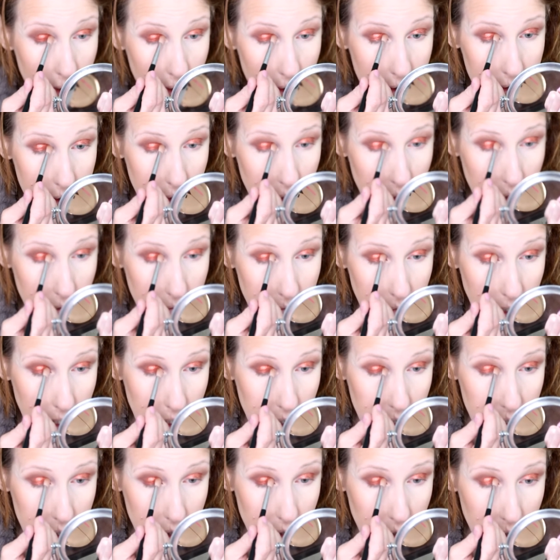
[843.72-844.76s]
here so I can make
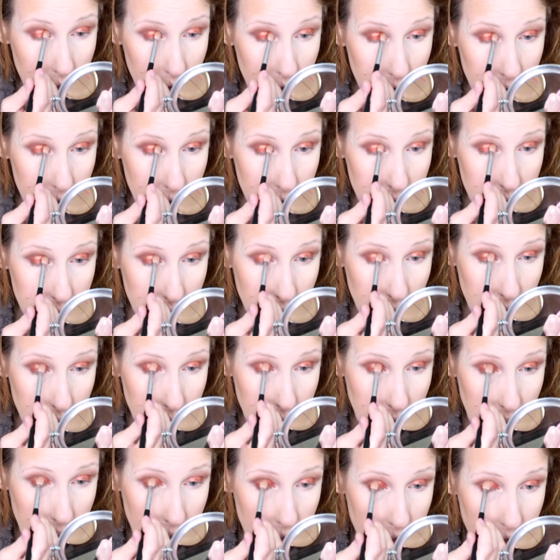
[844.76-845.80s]
sure. I just want to
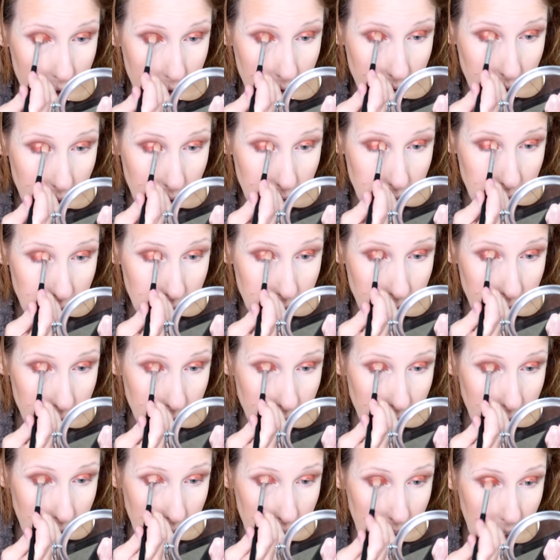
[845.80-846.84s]
make sure I'm
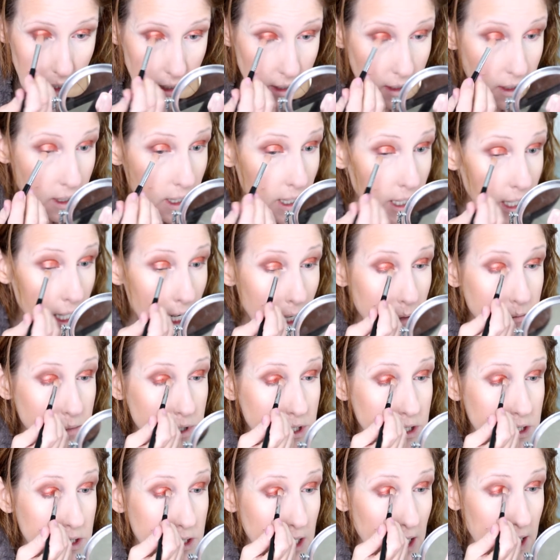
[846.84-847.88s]
blending it. I'm
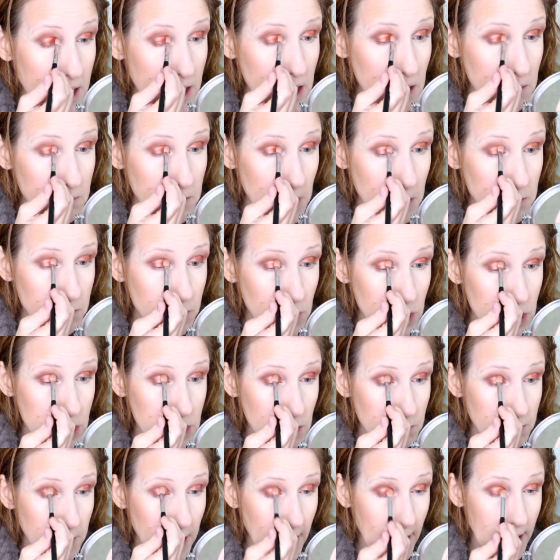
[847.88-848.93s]
just taking my brush
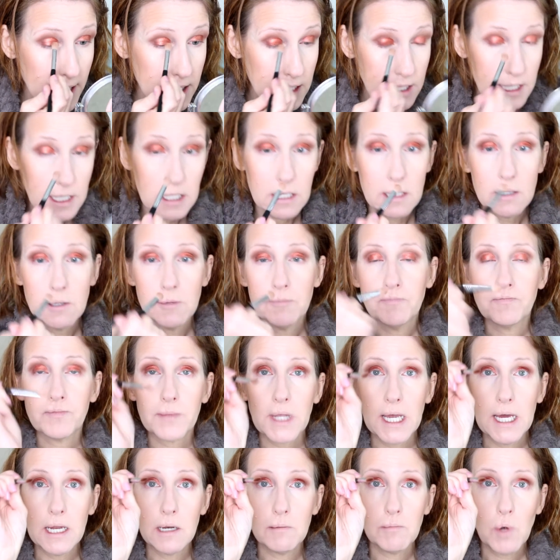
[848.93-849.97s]
and patting it,
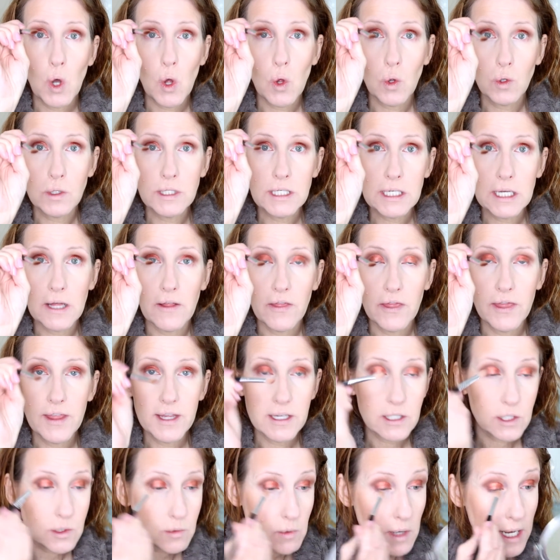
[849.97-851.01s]
and I'm holding it
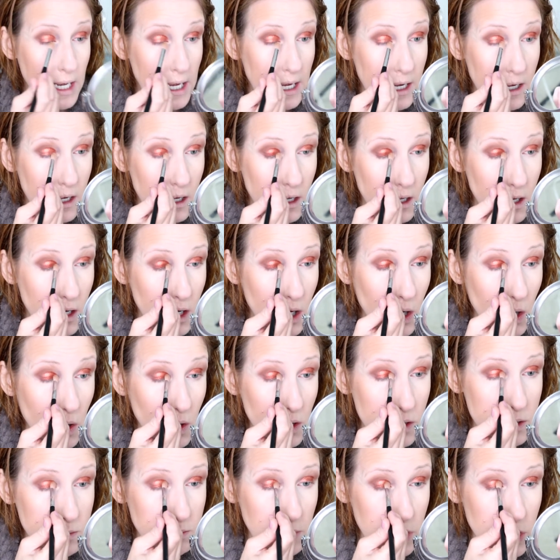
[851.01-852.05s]
this way,
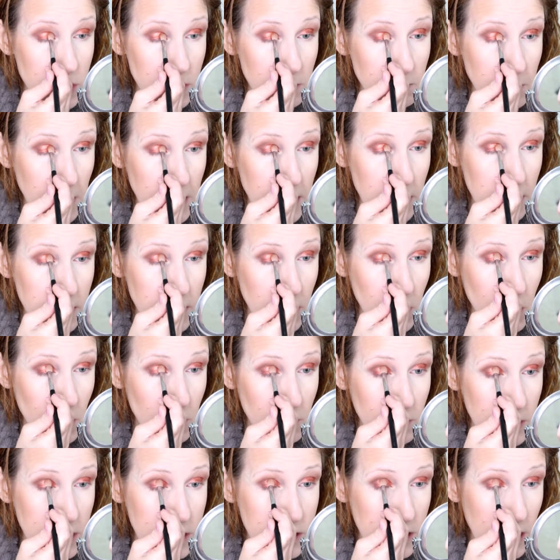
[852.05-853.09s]
especially by the
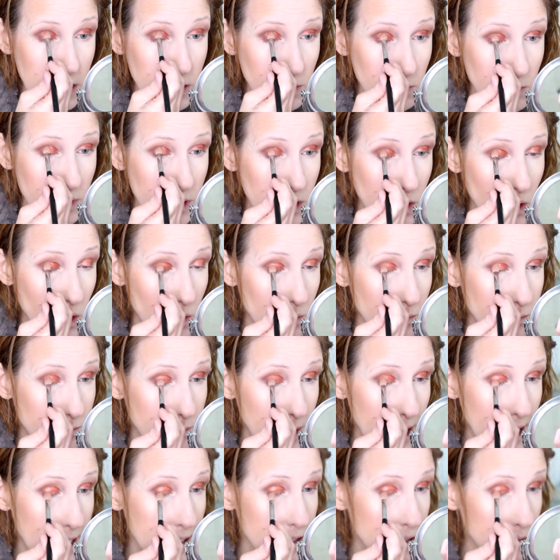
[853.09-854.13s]
crease. I don't want to go
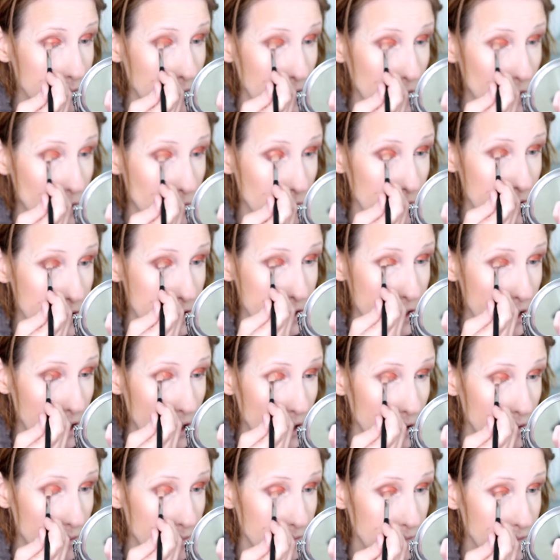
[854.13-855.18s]
past my crease
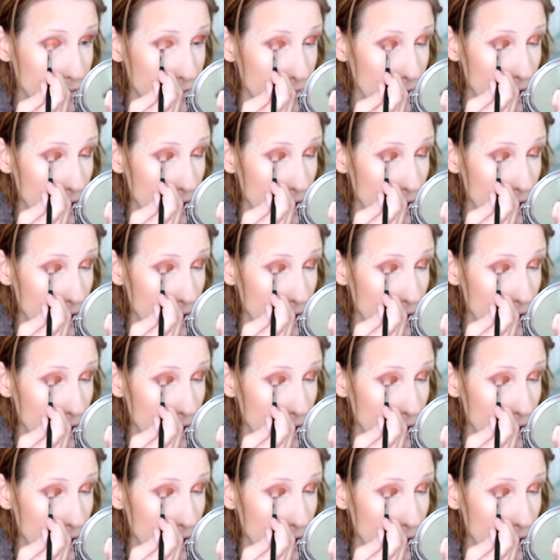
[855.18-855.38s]
there.